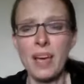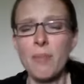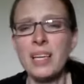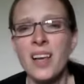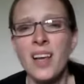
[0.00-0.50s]
I
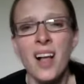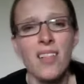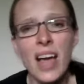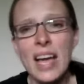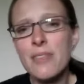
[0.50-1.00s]
mean,
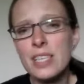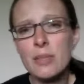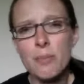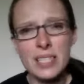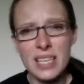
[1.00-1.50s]
life
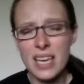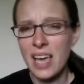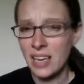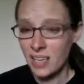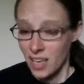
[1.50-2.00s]
is busy,
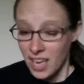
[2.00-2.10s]
and